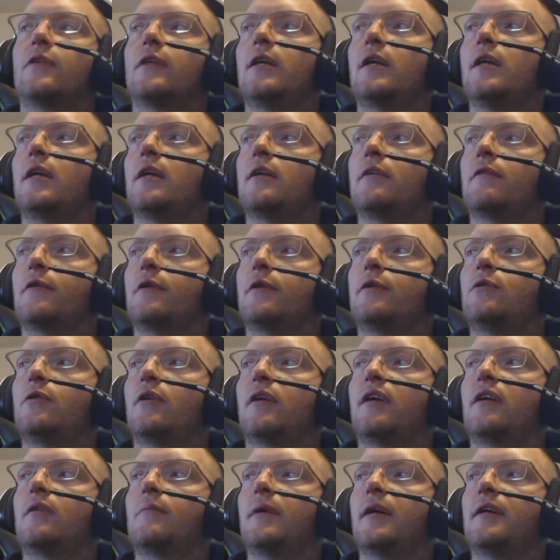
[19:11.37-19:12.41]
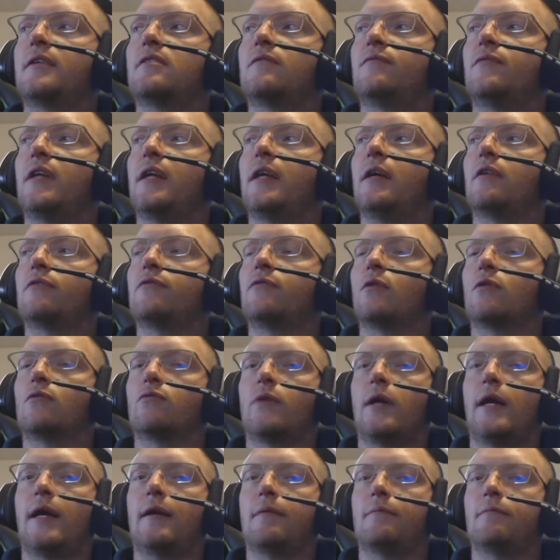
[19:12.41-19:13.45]
for the 32 gigabytes of DDR4
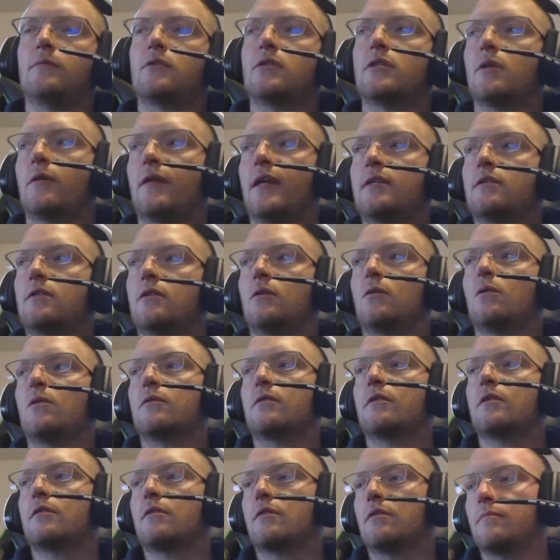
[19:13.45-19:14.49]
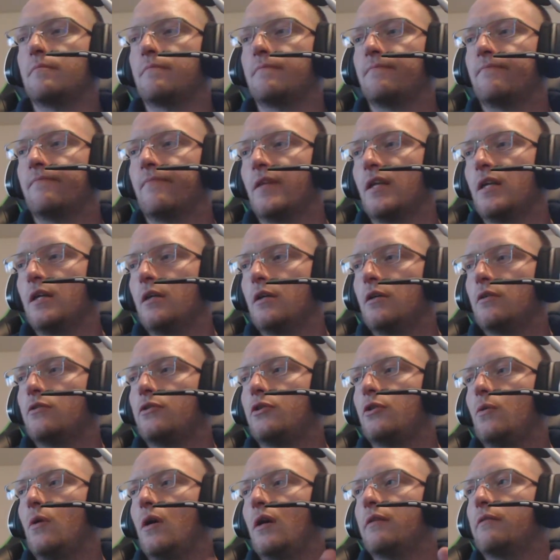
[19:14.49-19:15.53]
RAM. So that's the whole system.
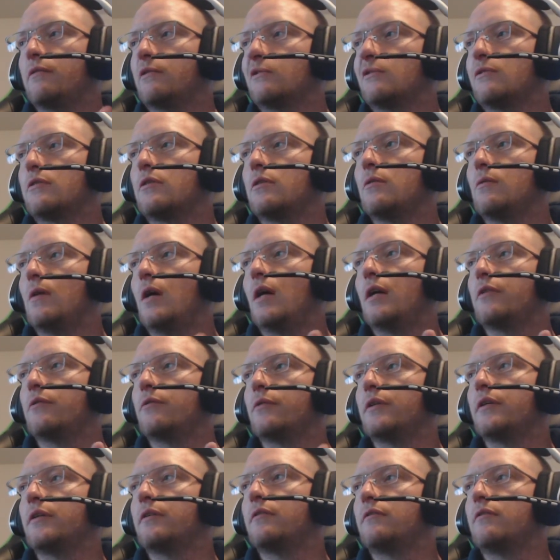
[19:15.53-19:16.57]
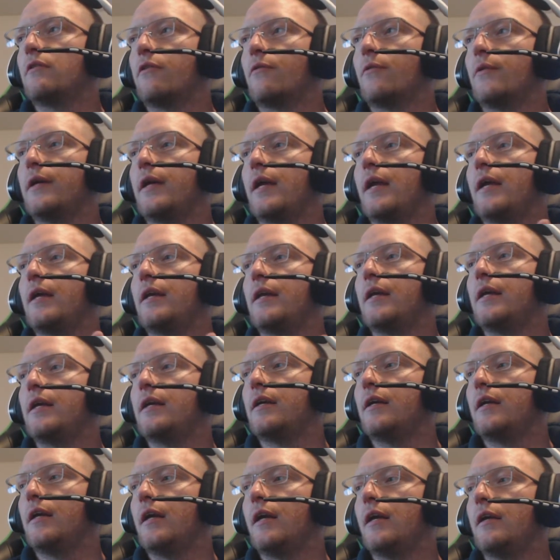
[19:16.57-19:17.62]
200, 200,
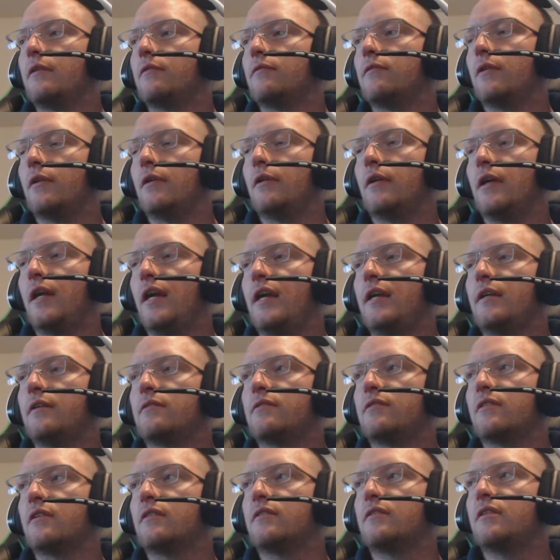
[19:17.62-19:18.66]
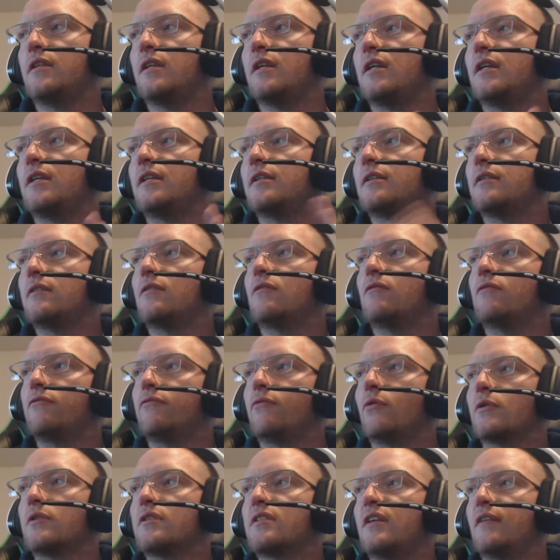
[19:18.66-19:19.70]
380, 816,
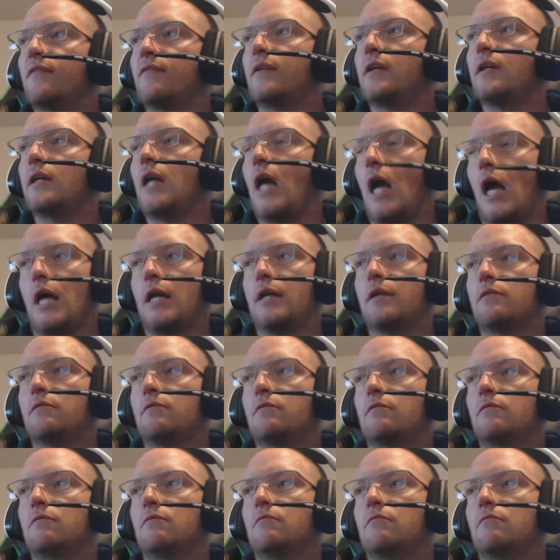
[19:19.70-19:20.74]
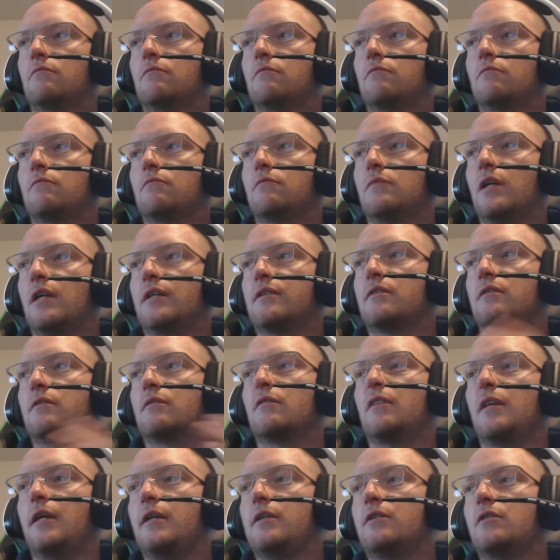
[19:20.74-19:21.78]
479. That's
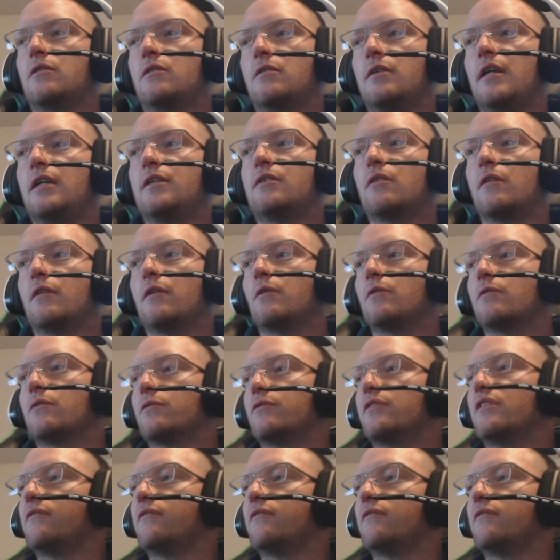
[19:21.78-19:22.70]
each of those are